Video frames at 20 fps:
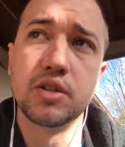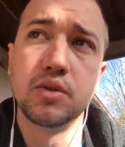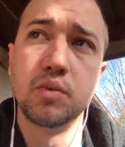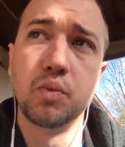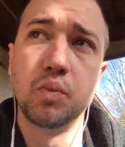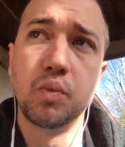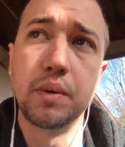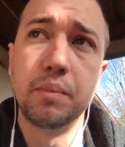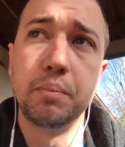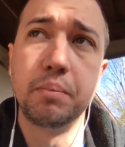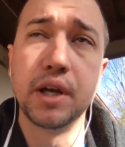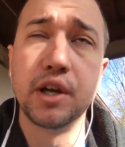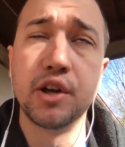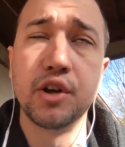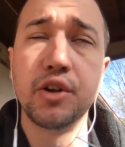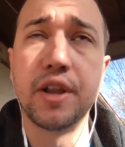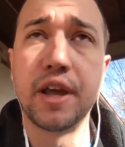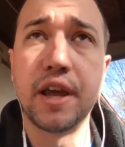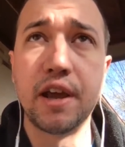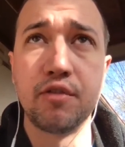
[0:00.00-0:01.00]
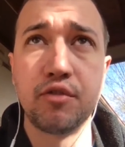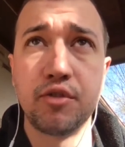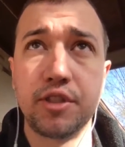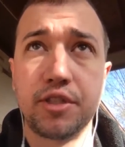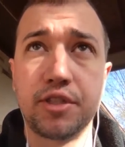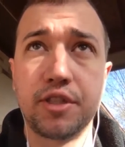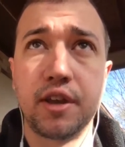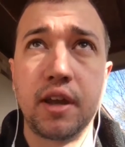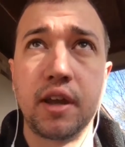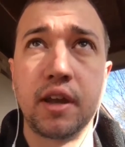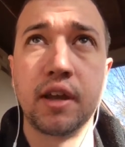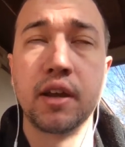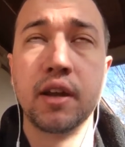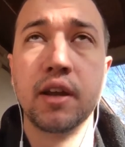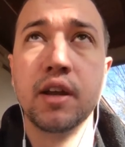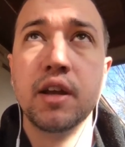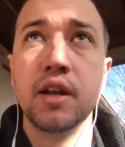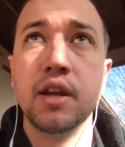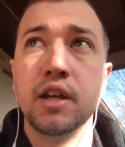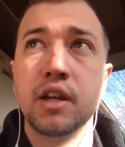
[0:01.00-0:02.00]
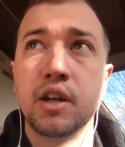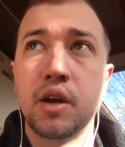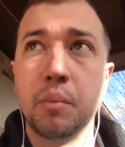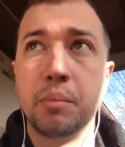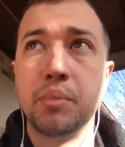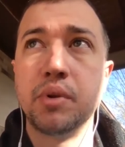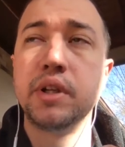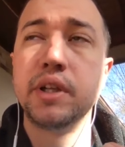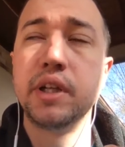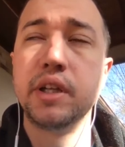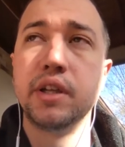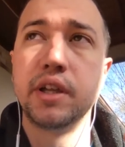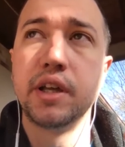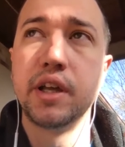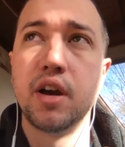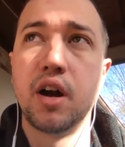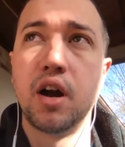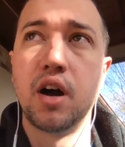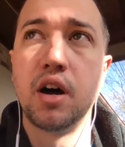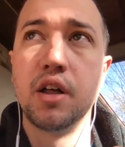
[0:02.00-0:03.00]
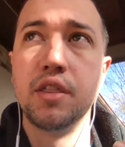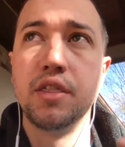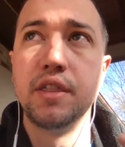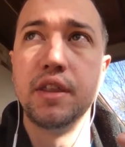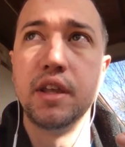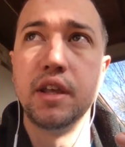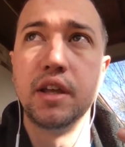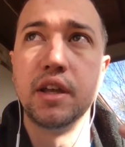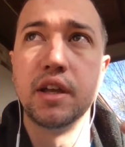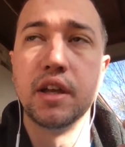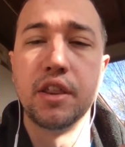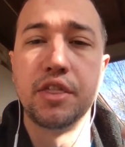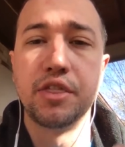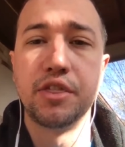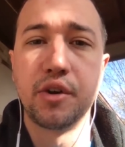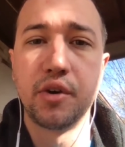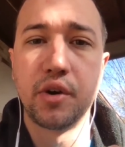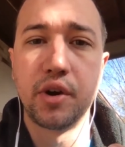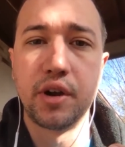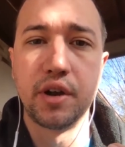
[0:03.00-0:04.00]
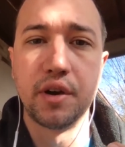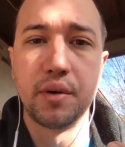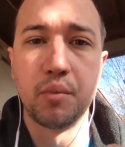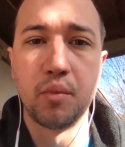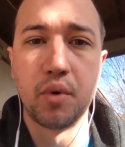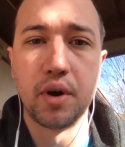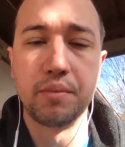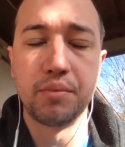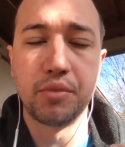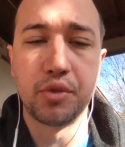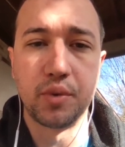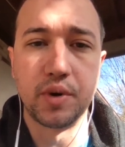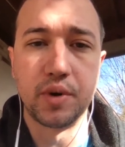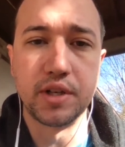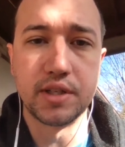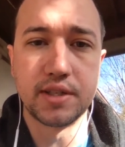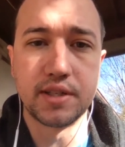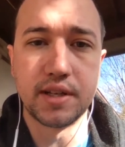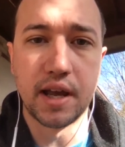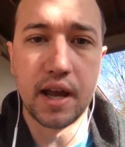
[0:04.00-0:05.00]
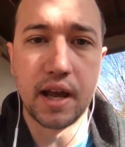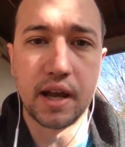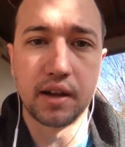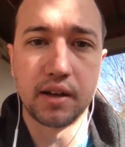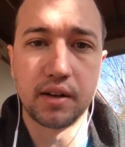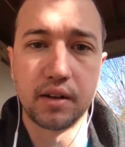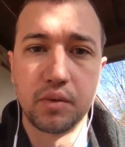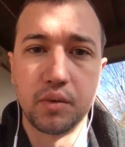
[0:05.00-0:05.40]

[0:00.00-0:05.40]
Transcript: we build everything completely on the Ethereum Web3 stack.